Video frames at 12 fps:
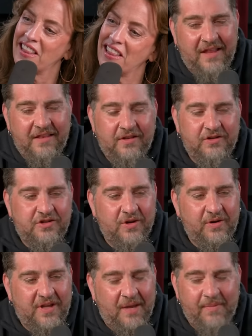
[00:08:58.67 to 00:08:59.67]
And then the
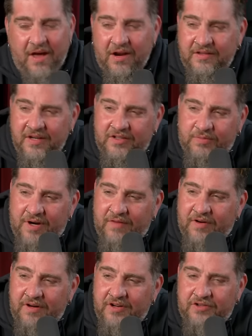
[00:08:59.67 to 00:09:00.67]
show came out and it did its
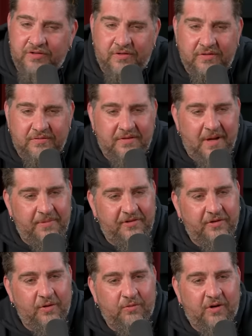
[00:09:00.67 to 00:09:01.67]
whatever initial
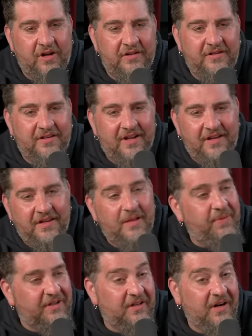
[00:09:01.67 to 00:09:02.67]
episode run, and then they
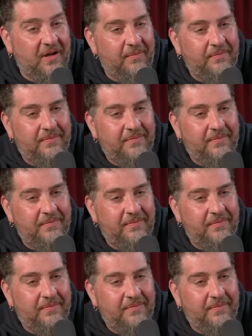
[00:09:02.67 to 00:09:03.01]
picked it up.